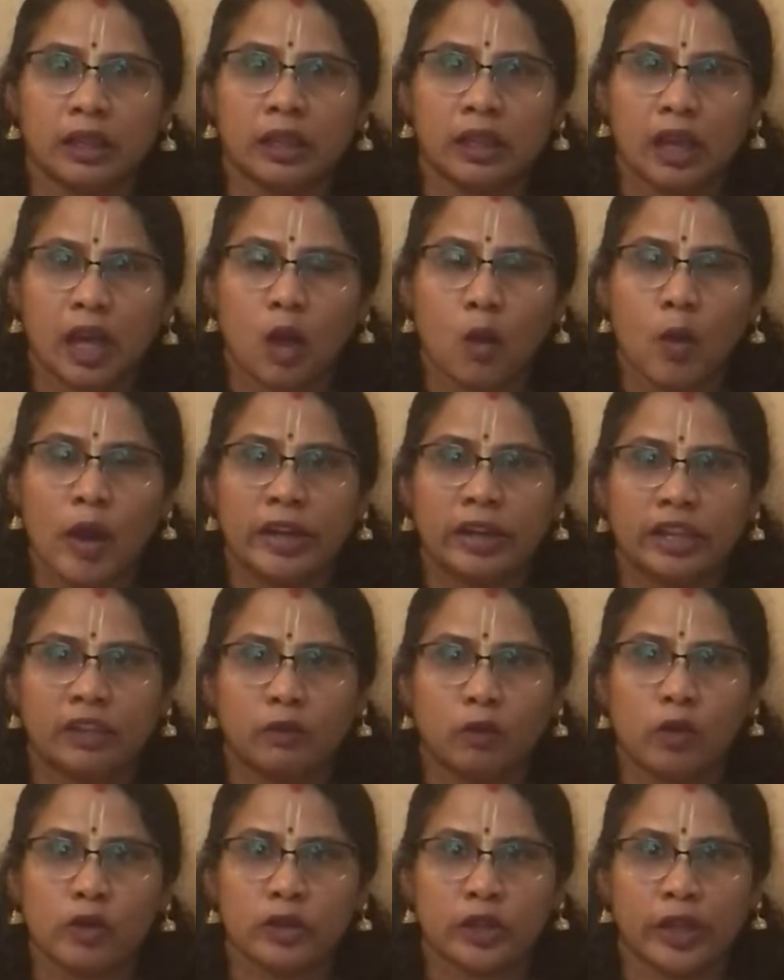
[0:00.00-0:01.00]
love and
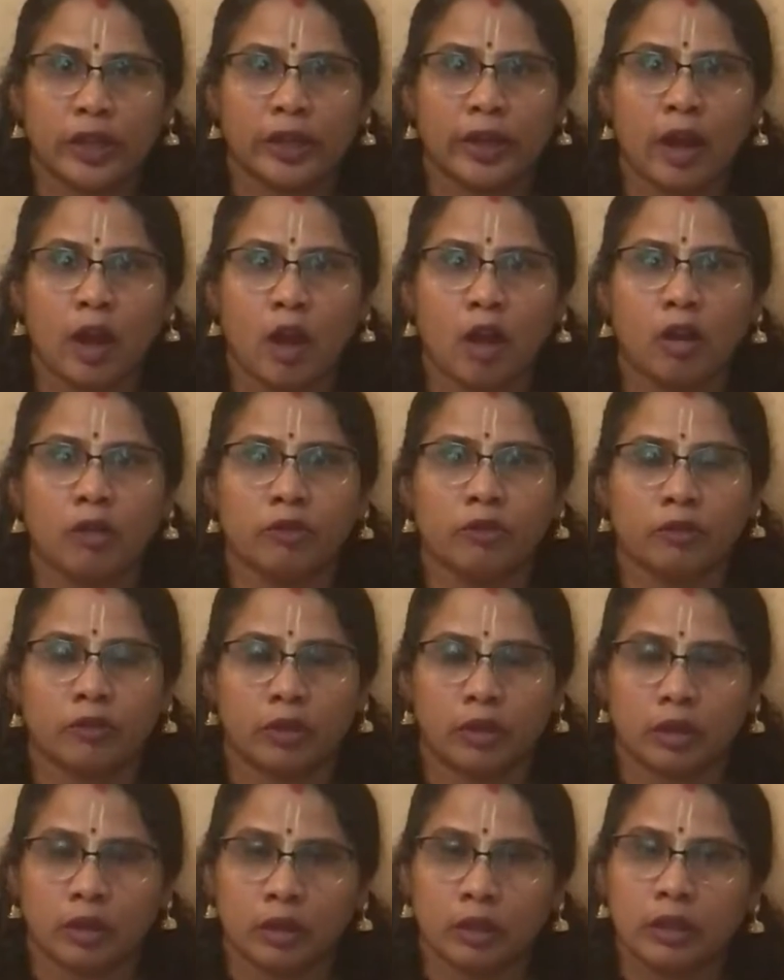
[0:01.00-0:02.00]
devotion of
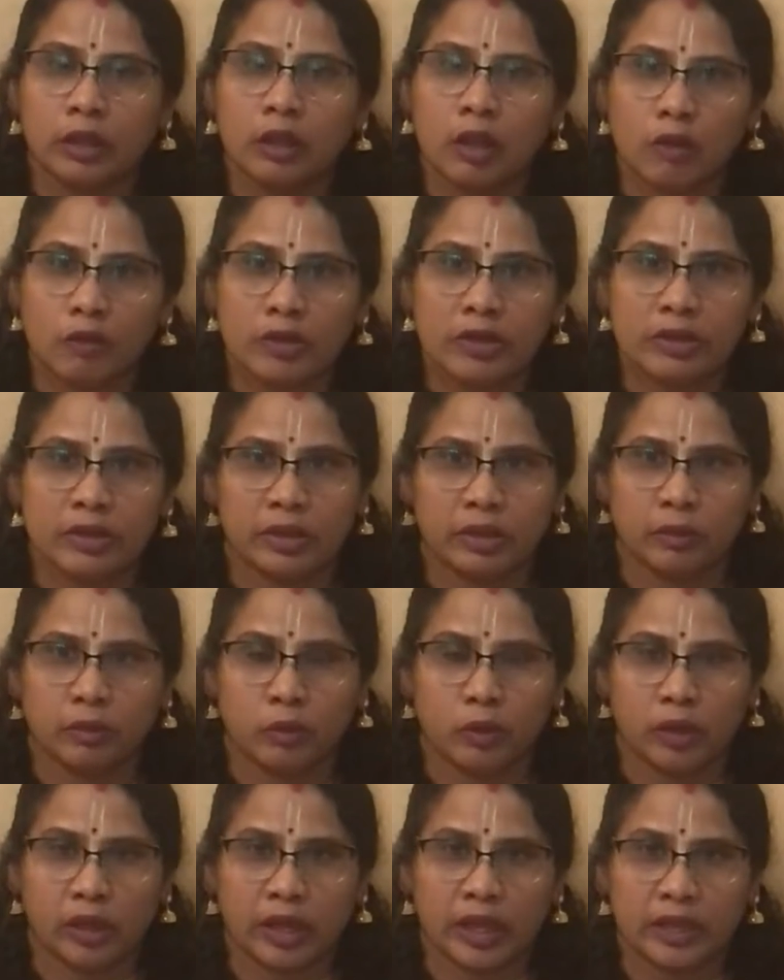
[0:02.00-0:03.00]
his
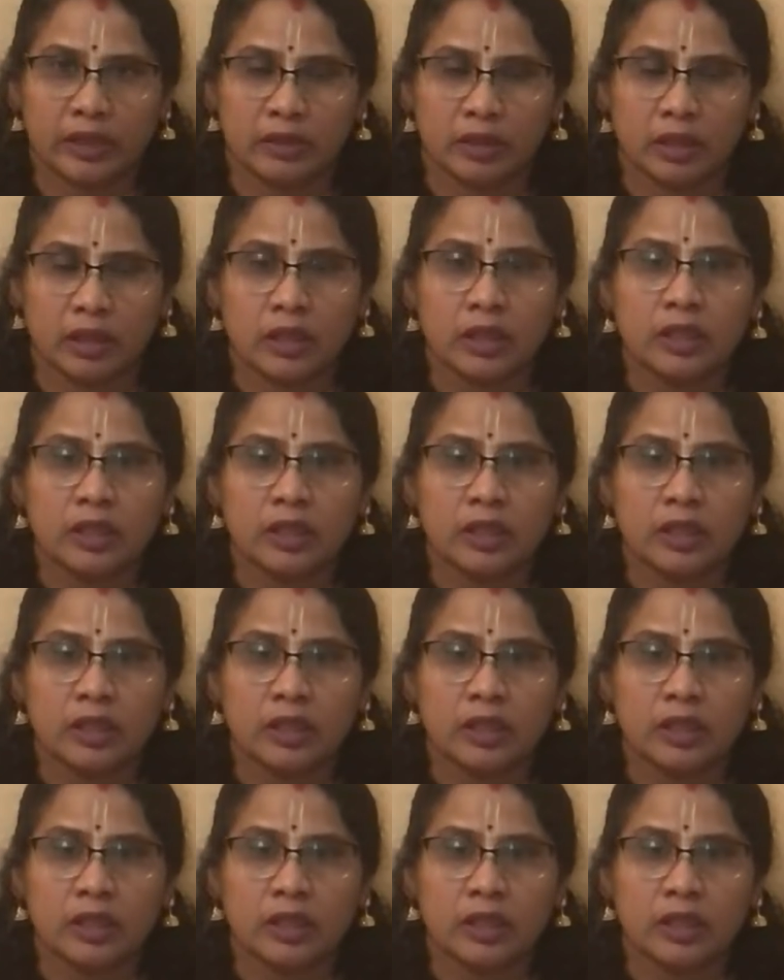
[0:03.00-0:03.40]
devotees.